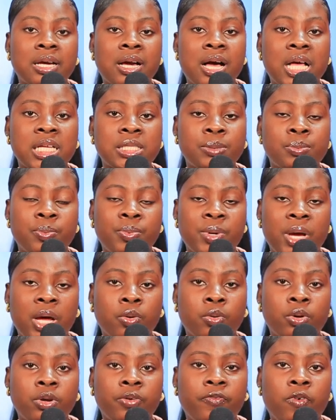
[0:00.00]
cars be
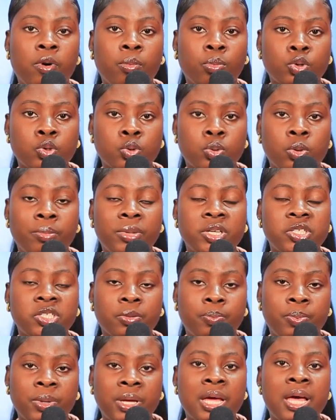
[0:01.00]
ano the formal song
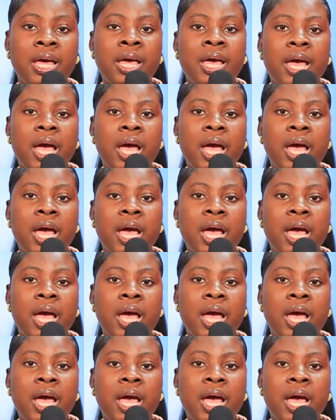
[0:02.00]
beshipe